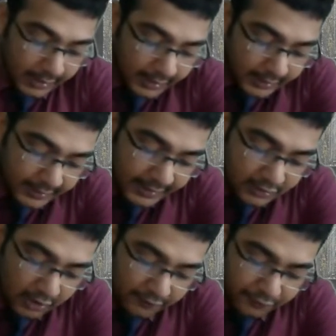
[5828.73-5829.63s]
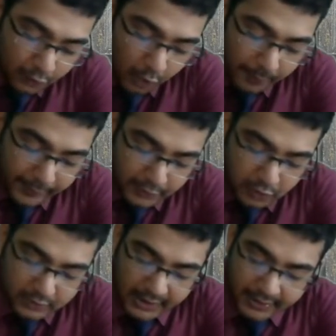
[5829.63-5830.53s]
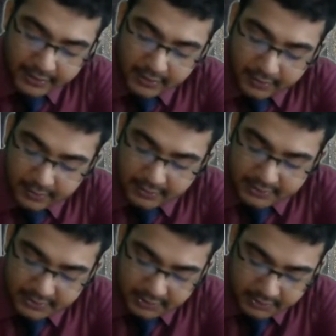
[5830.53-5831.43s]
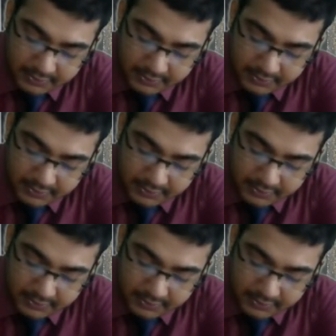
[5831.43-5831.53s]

In case of cooperative society, the trust